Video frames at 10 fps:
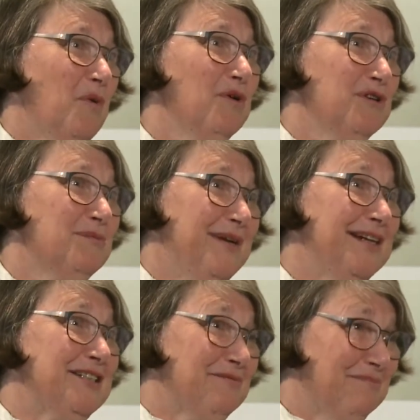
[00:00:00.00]
borders
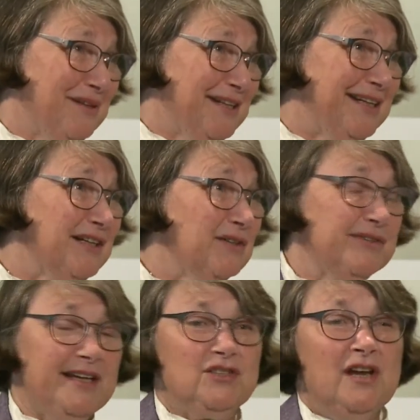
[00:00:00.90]
because of political
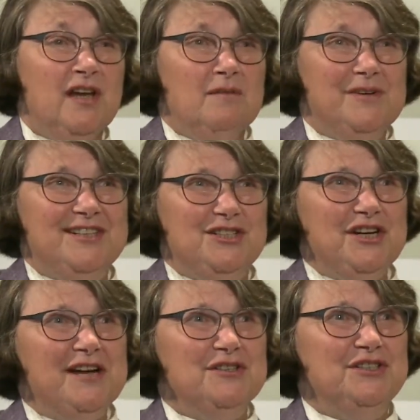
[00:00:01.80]
things, but the
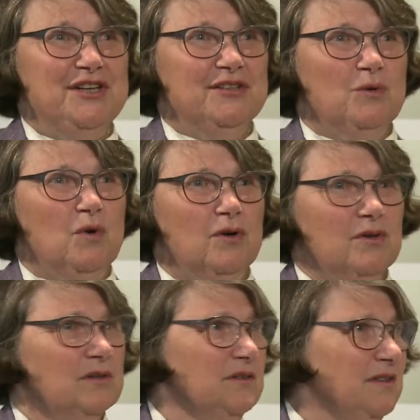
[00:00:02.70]
geology of the
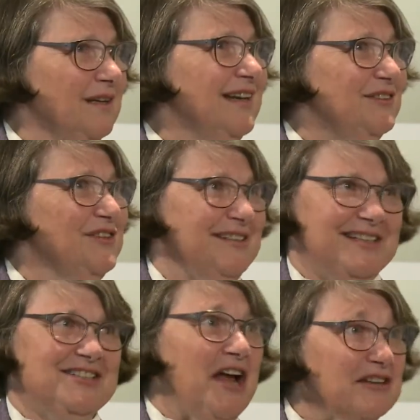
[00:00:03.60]
world
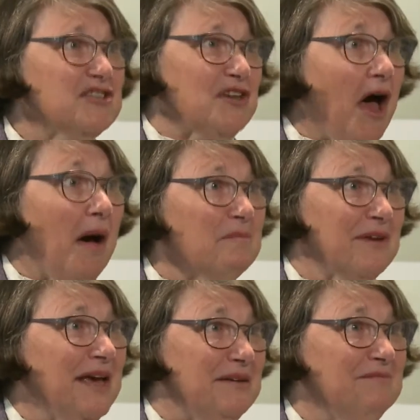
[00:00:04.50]
does not stop
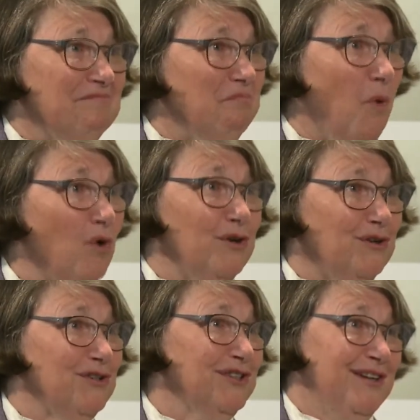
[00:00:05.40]
at
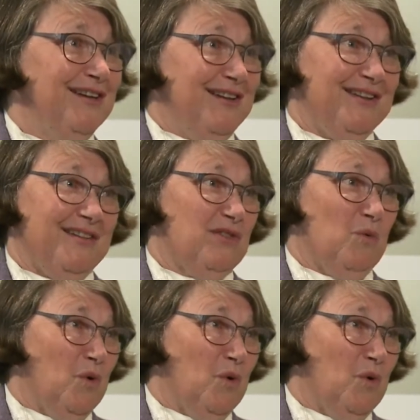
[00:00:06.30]
borders. Mm -hmm. The